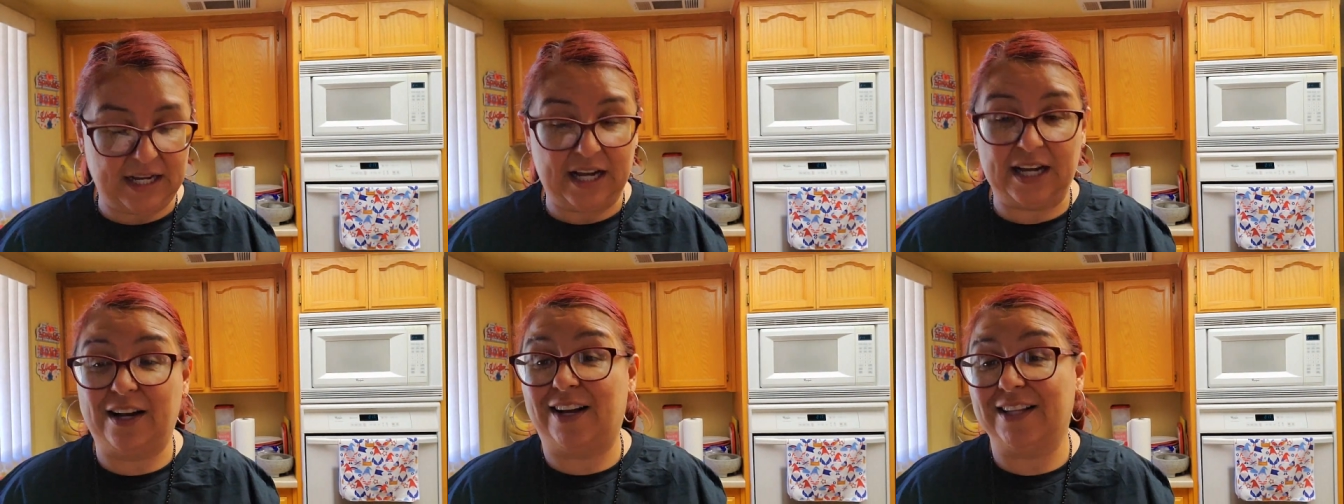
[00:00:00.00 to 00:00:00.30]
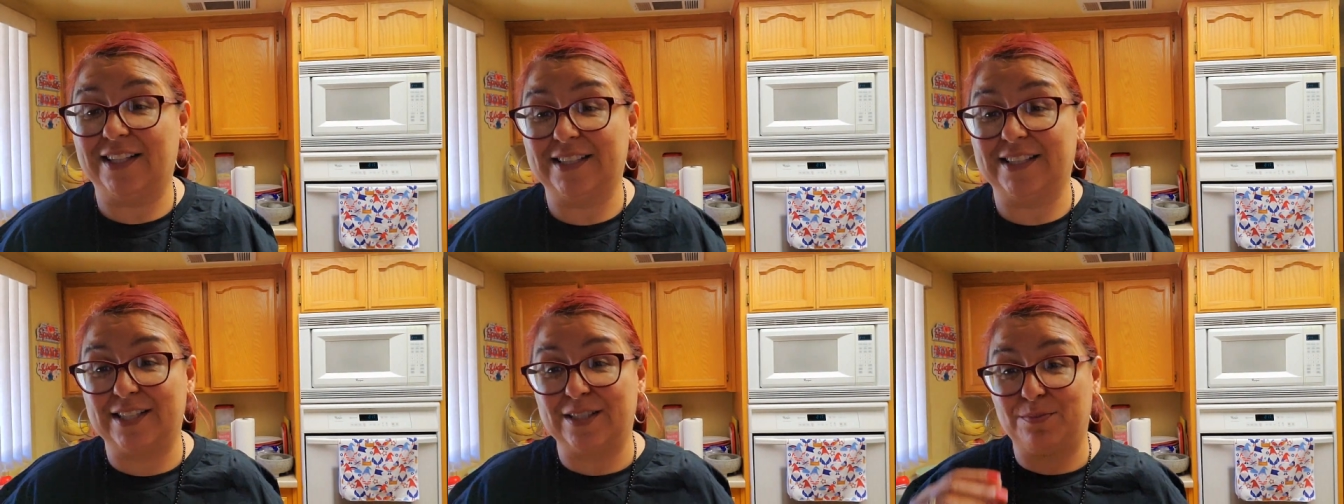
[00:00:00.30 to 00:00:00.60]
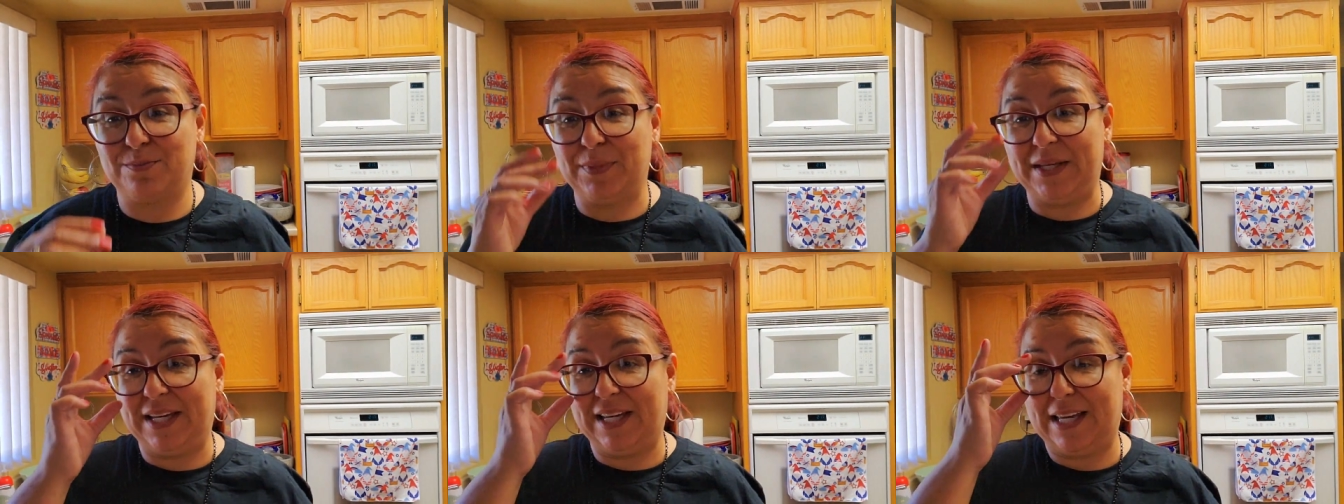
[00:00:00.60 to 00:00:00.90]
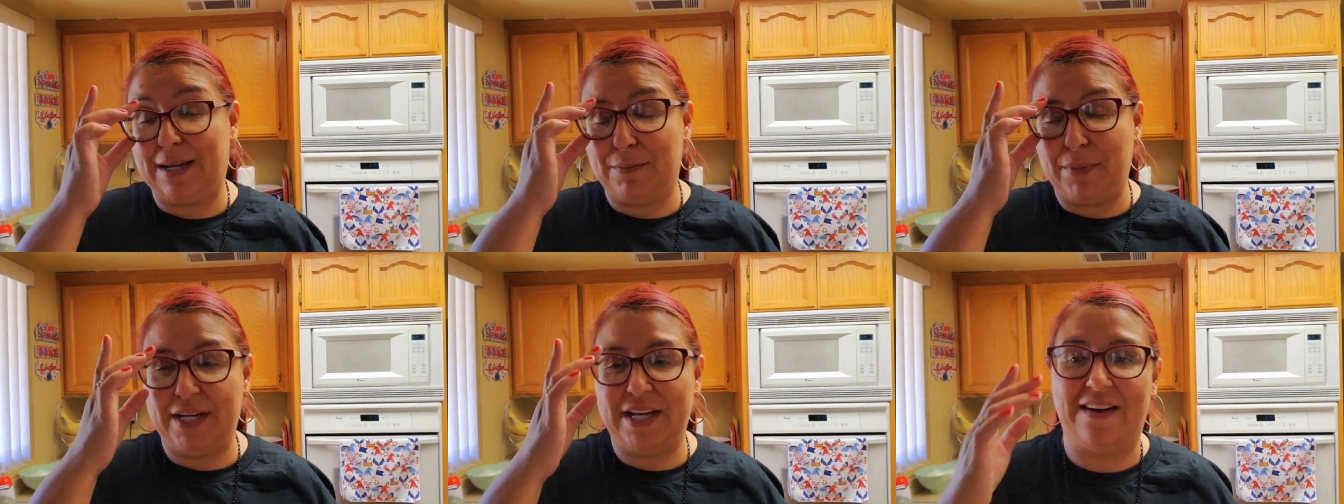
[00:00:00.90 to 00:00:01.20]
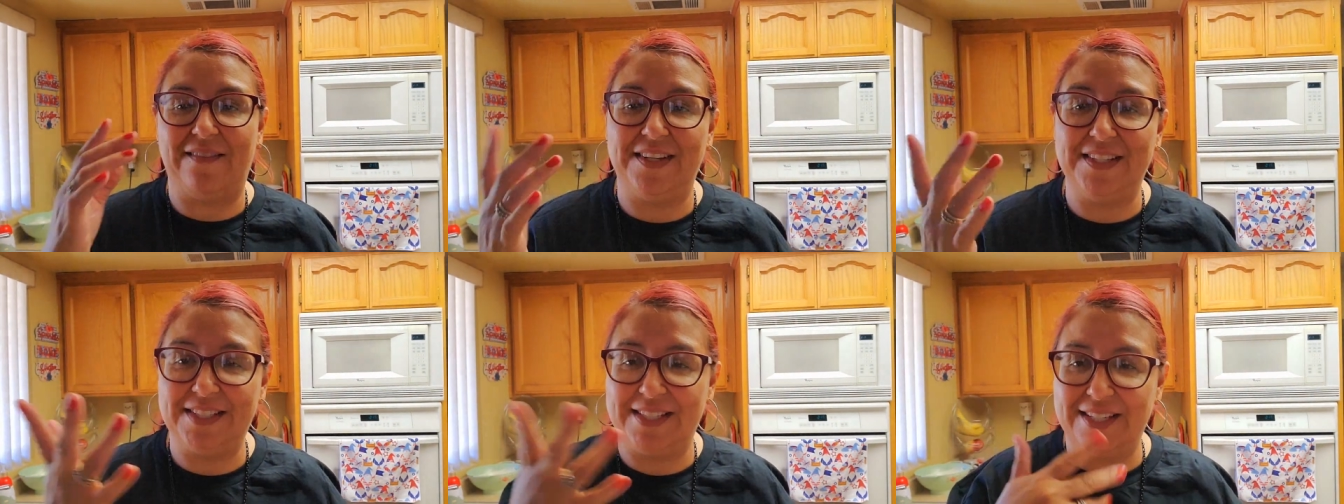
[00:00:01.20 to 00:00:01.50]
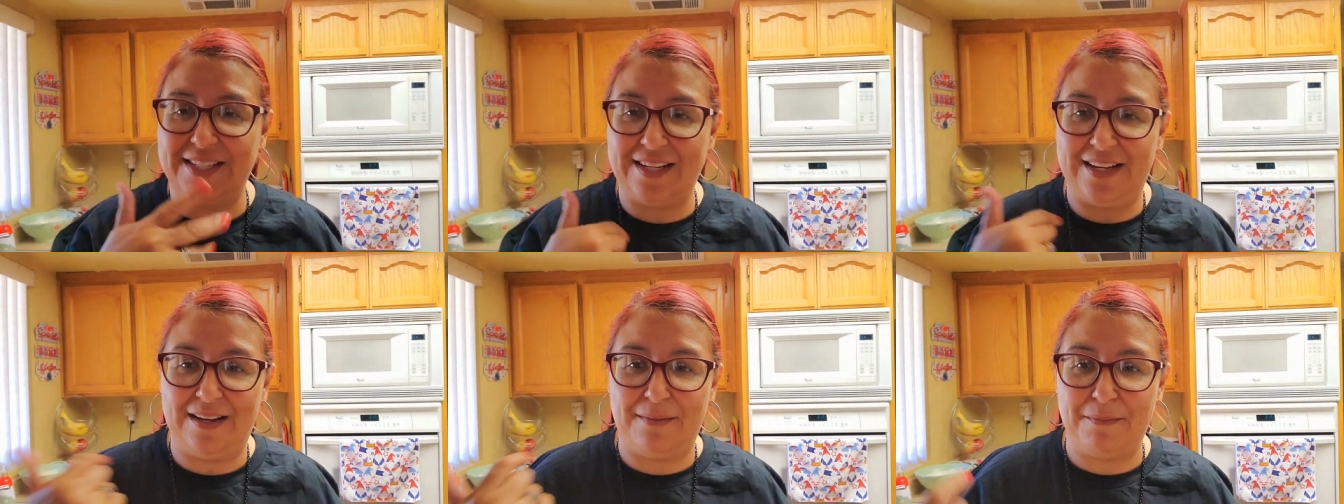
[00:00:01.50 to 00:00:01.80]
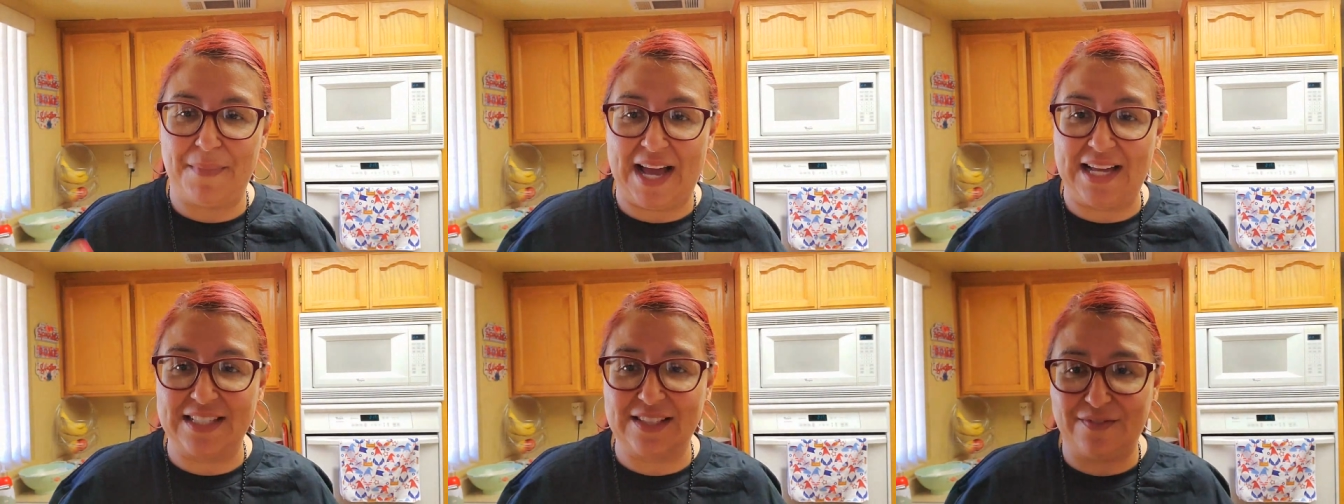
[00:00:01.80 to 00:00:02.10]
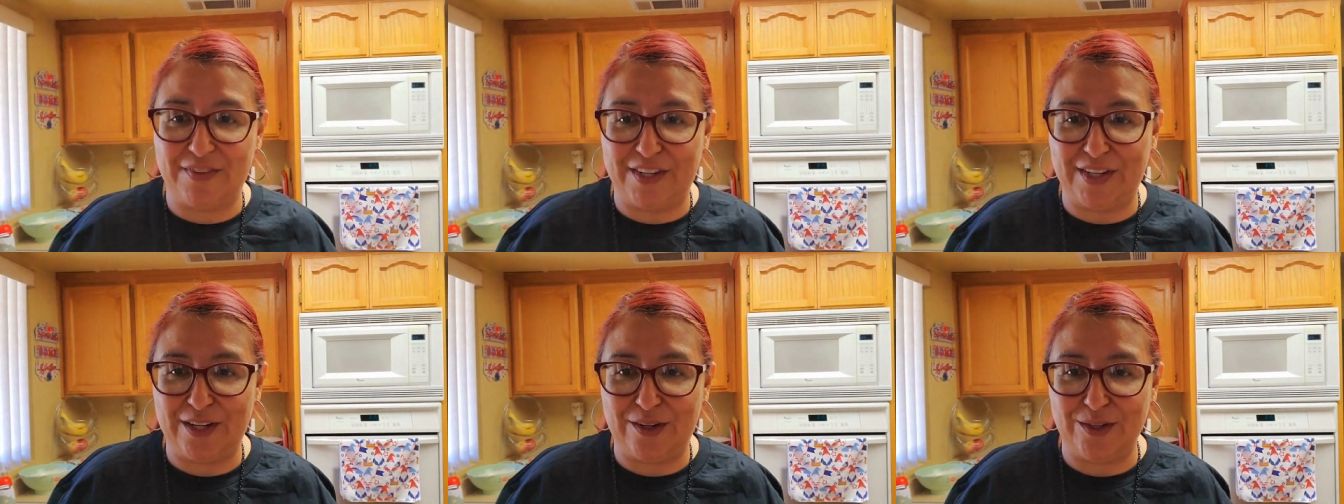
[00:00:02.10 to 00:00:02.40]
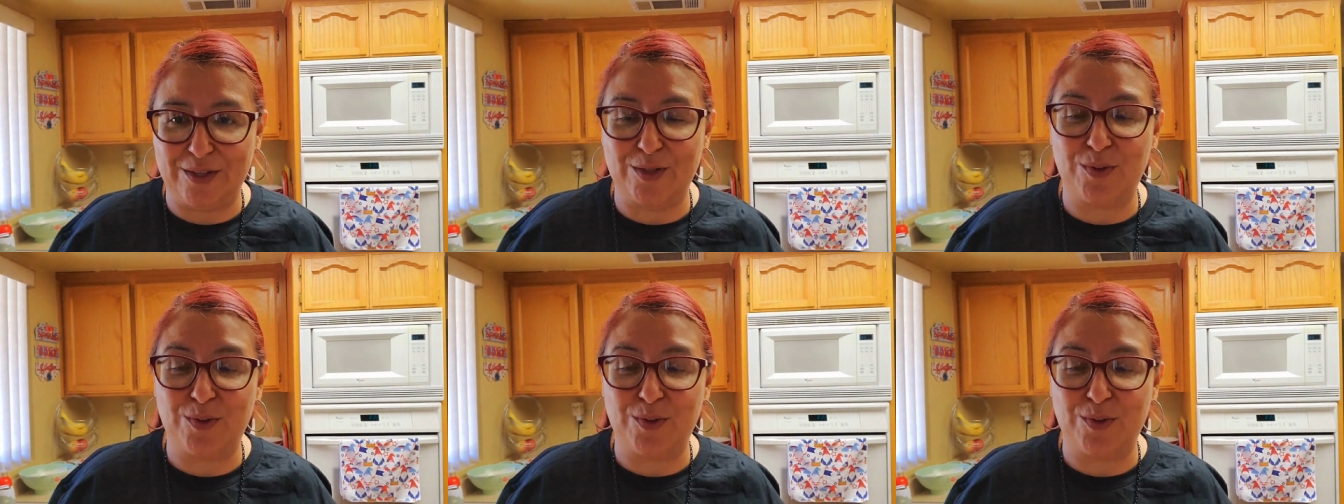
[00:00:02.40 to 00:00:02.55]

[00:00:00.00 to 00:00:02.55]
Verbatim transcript: I got this because me and Kimberly haven't did a, a mask video,